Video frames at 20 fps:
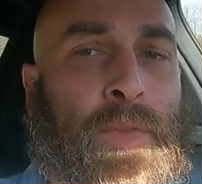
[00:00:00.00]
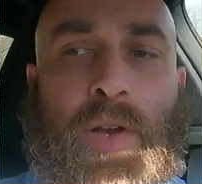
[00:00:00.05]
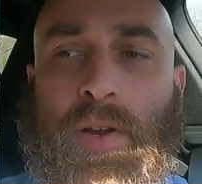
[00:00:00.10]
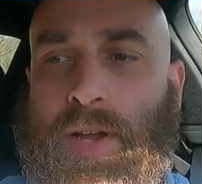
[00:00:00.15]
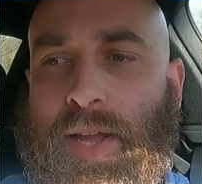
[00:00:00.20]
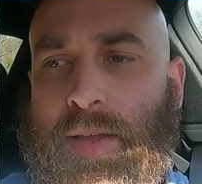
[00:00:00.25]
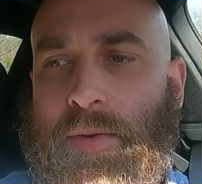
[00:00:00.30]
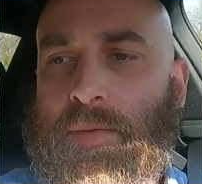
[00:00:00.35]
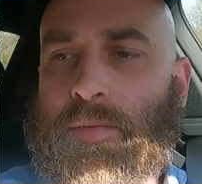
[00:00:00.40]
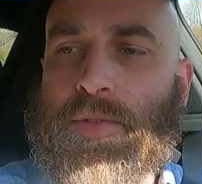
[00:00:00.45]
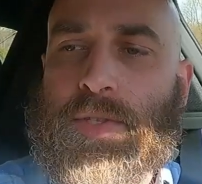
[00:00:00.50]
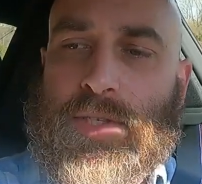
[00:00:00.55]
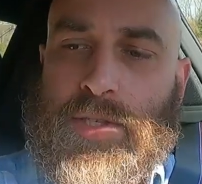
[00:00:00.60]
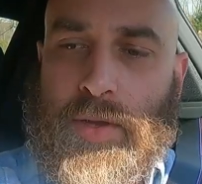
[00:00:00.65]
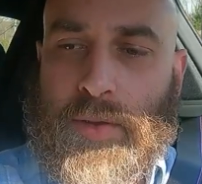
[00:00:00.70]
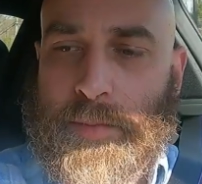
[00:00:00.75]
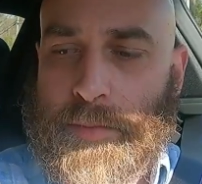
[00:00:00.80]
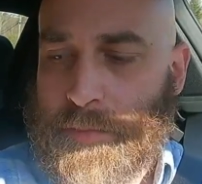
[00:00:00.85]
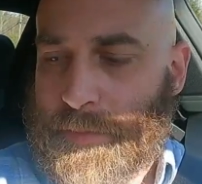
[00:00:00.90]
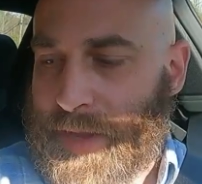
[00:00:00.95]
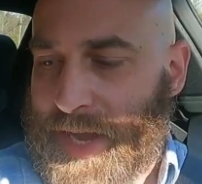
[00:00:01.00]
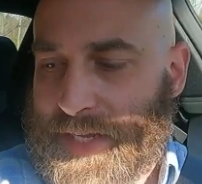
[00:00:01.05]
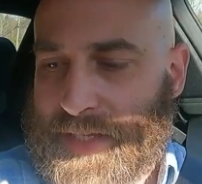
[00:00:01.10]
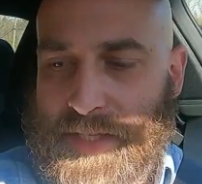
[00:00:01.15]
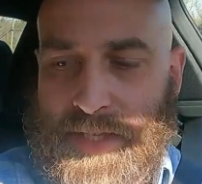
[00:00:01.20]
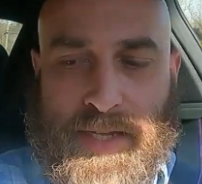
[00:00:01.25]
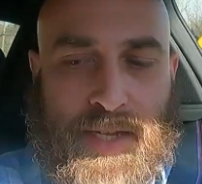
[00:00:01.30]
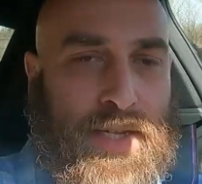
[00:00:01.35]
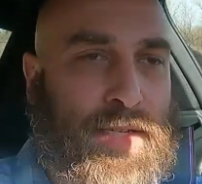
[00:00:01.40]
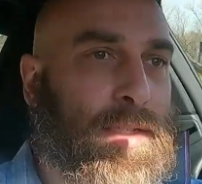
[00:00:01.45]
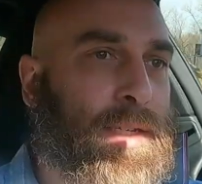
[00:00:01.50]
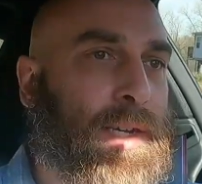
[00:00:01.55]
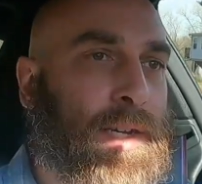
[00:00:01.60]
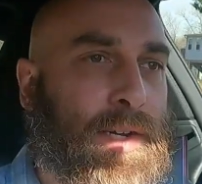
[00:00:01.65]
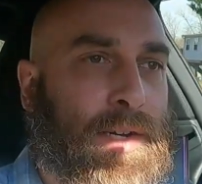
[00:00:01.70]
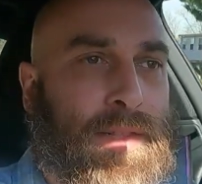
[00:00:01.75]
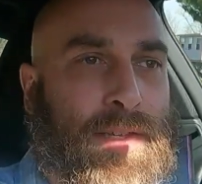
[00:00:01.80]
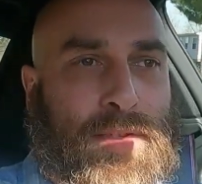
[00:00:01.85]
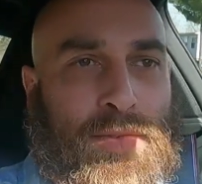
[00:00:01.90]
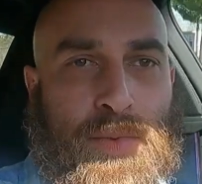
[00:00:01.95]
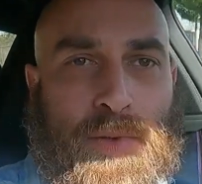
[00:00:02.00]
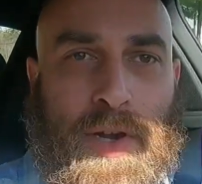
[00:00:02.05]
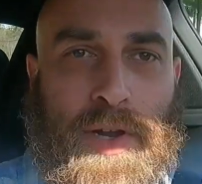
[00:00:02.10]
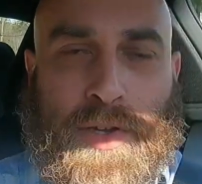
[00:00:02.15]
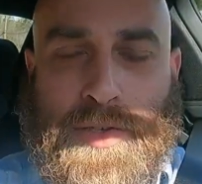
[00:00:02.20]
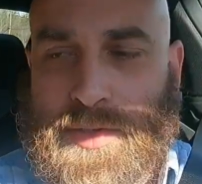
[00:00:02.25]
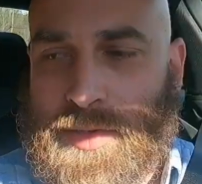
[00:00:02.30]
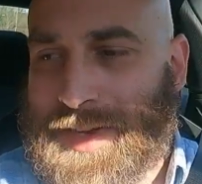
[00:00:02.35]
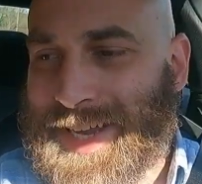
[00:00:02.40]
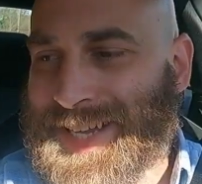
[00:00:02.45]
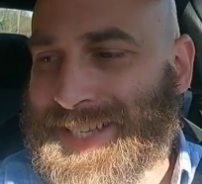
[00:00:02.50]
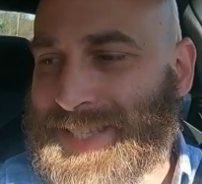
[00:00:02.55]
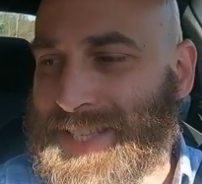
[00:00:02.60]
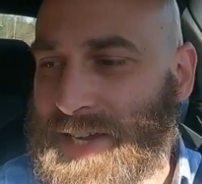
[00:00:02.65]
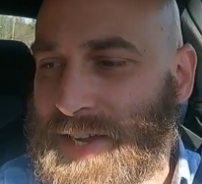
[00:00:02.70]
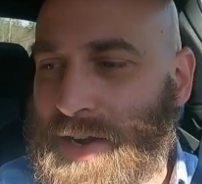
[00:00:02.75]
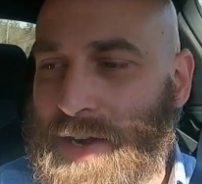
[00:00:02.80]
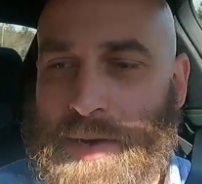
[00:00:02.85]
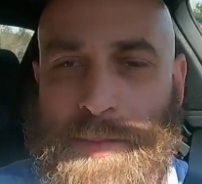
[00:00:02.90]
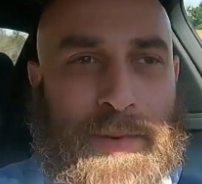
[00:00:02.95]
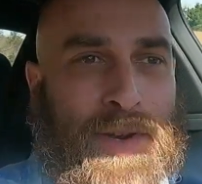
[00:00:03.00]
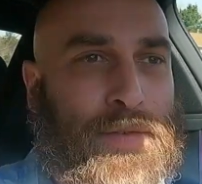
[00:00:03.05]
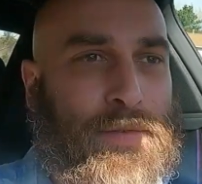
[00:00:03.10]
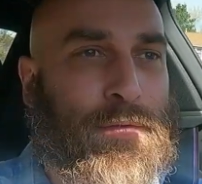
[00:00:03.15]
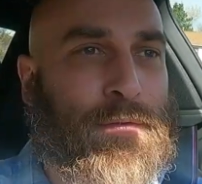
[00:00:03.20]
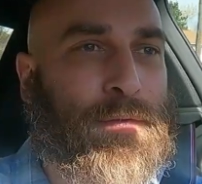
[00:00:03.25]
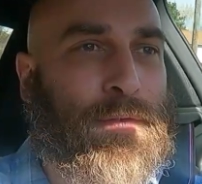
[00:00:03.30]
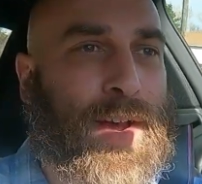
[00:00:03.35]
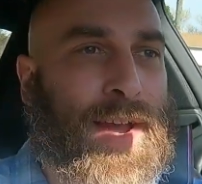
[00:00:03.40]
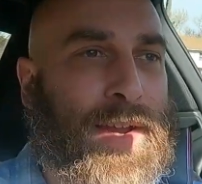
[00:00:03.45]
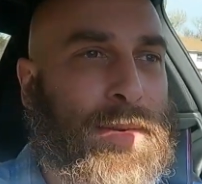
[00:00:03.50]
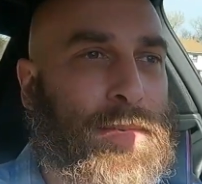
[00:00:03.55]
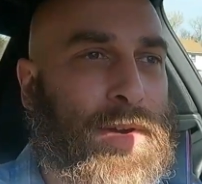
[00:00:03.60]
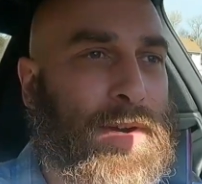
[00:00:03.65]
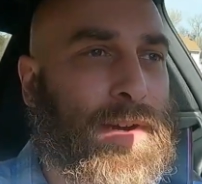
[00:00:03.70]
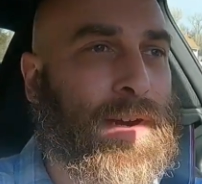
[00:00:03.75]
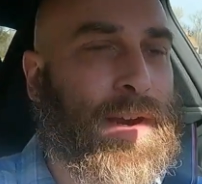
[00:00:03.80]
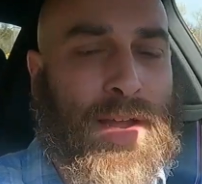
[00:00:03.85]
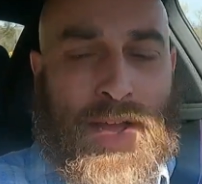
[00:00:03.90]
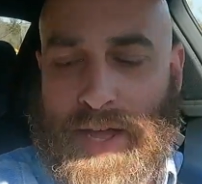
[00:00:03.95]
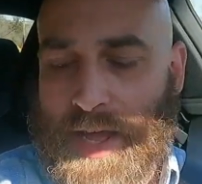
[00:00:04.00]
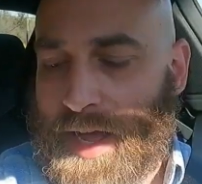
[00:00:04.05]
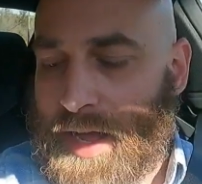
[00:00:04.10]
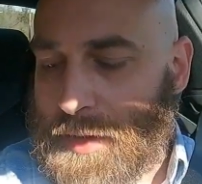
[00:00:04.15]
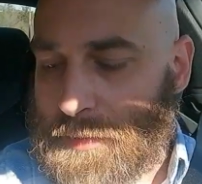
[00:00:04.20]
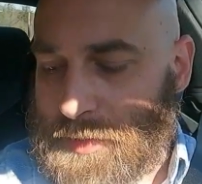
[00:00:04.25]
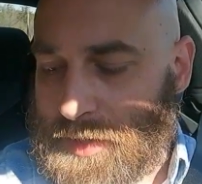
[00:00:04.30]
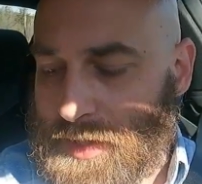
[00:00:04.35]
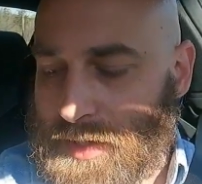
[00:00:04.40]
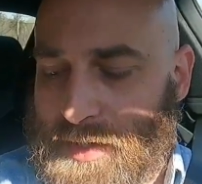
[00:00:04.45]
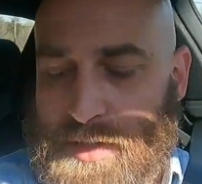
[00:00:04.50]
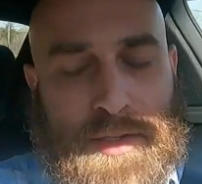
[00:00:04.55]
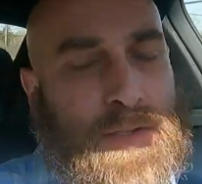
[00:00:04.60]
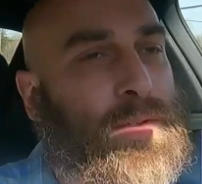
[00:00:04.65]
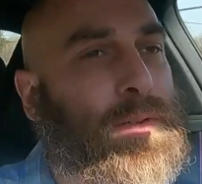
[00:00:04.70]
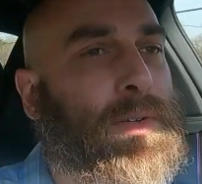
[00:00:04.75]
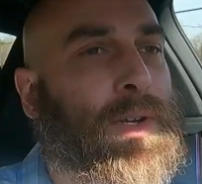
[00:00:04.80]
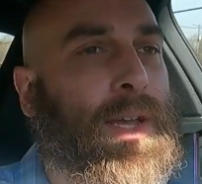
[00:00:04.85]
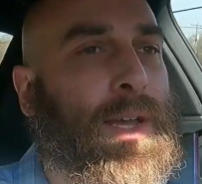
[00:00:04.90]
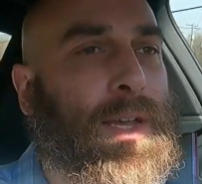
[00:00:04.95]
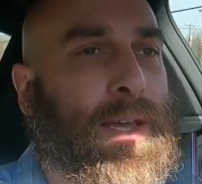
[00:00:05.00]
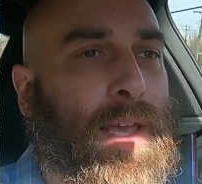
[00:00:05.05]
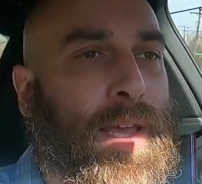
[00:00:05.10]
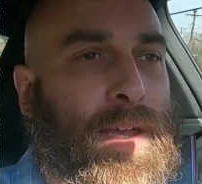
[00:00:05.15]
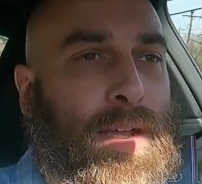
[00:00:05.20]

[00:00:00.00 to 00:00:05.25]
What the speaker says: Okay, so back to the interior. This one also has the carbon fiber option. Do not